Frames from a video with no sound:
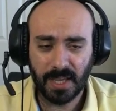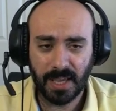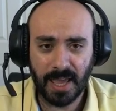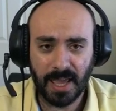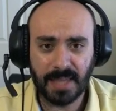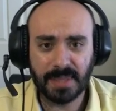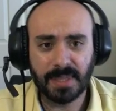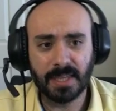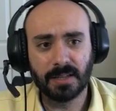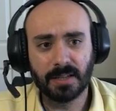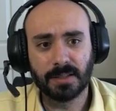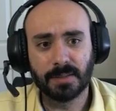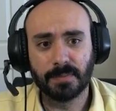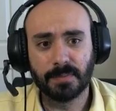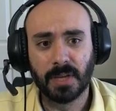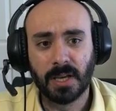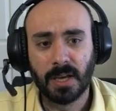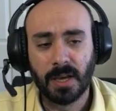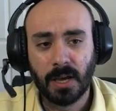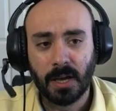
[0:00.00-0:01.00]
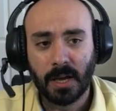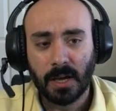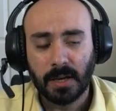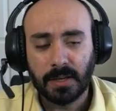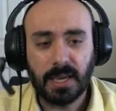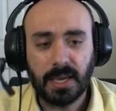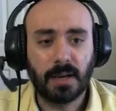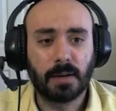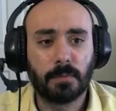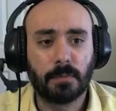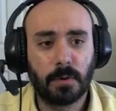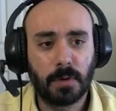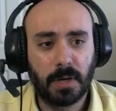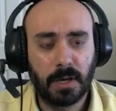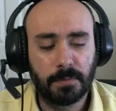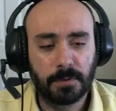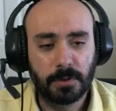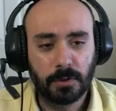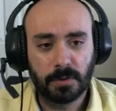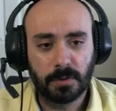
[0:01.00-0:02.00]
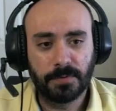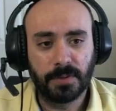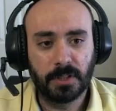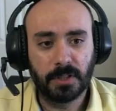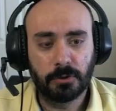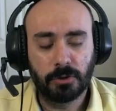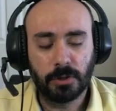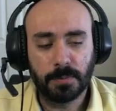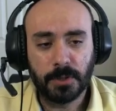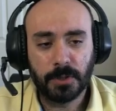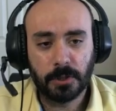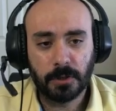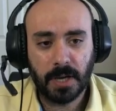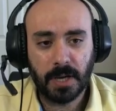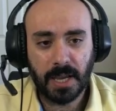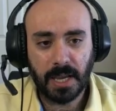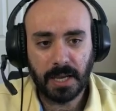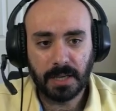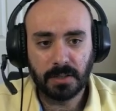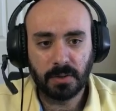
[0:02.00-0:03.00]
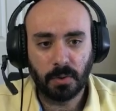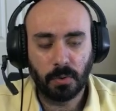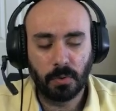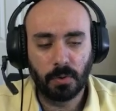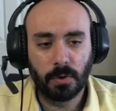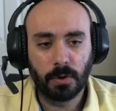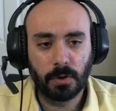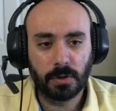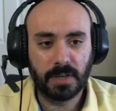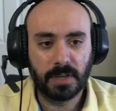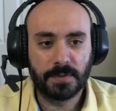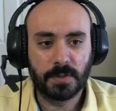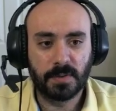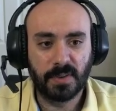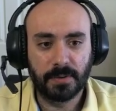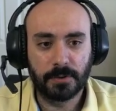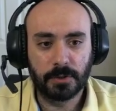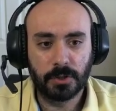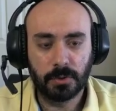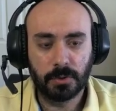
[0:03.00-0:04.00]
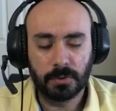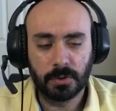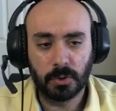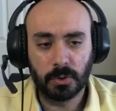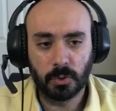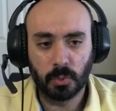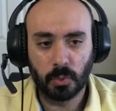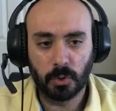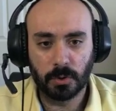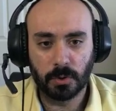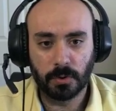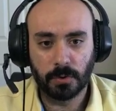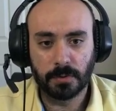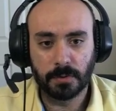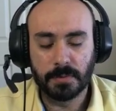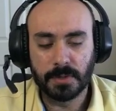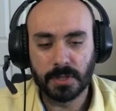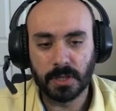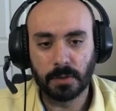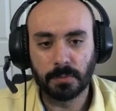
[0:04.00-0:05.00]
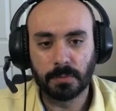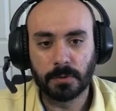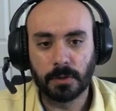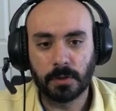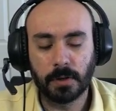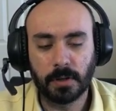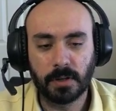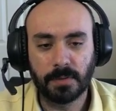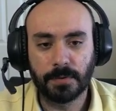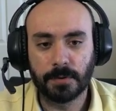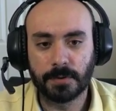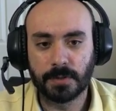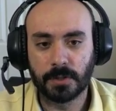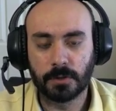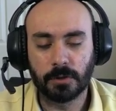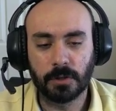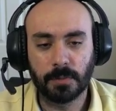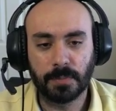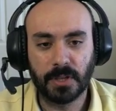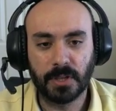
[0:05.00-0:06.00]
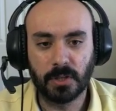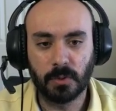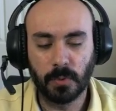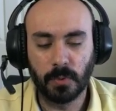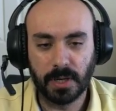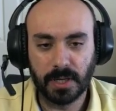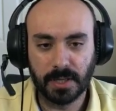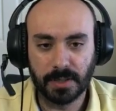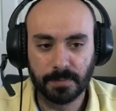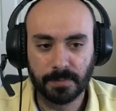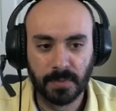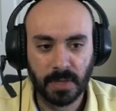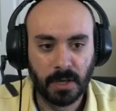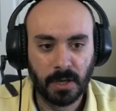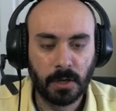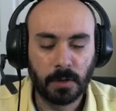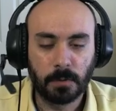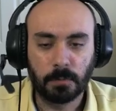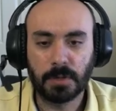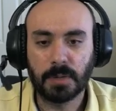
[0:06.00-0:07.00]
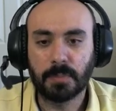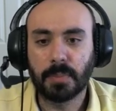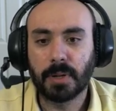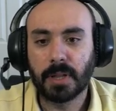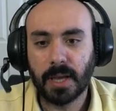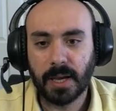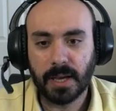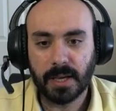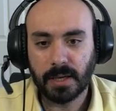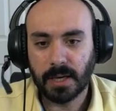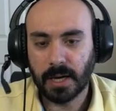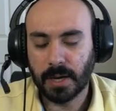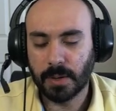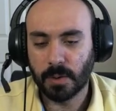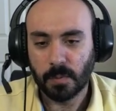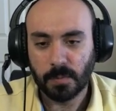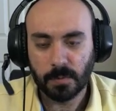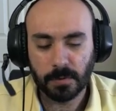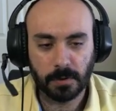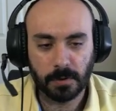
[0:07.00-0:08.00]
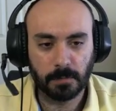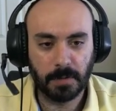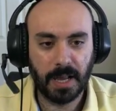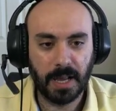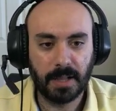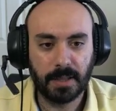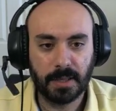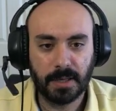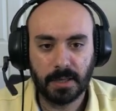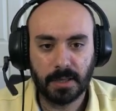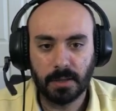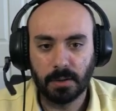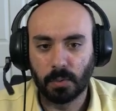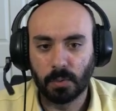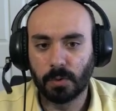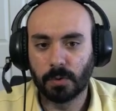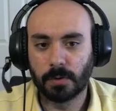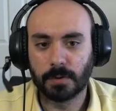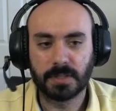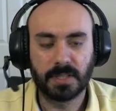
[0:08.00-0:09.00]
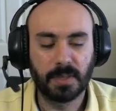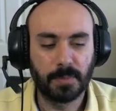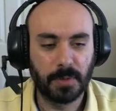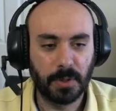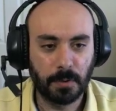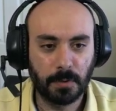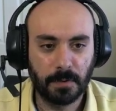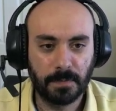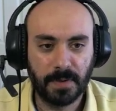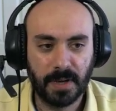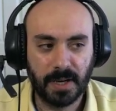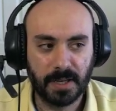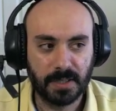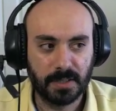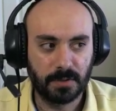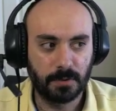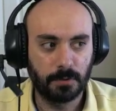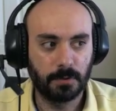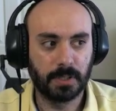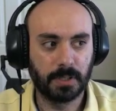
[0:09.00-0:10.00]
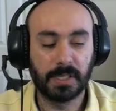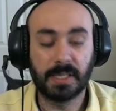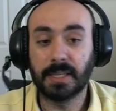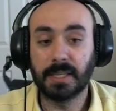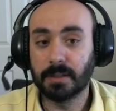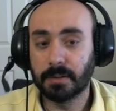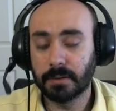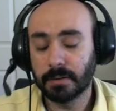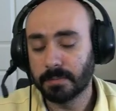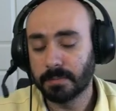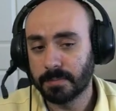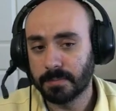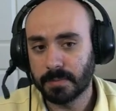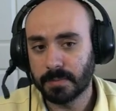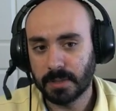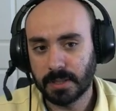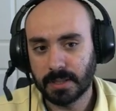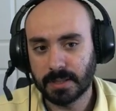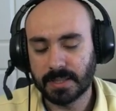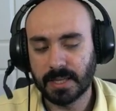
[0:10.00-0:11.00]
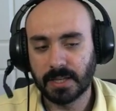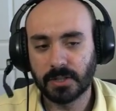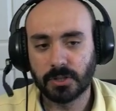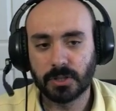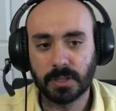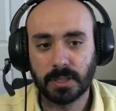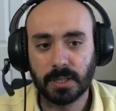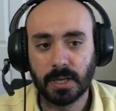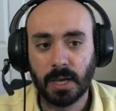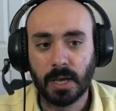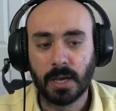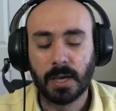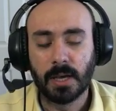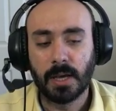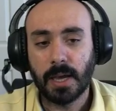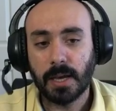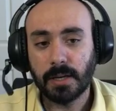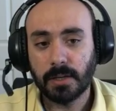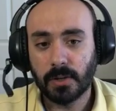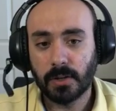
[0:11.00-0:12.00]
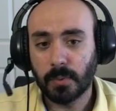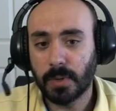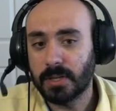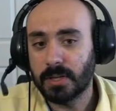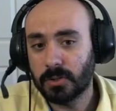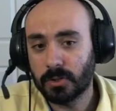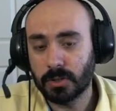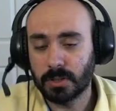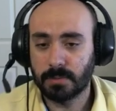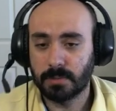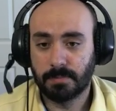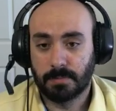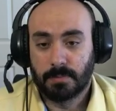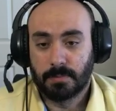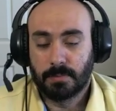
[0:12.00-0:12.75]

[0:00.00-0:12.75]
Anthem. Yeah, return a friendly troop to your hand or give Survivor 2 to your warlord. So good if there's a troop that you want to replay either for a rally or some other effects or to heal, essentially. And otherwise, just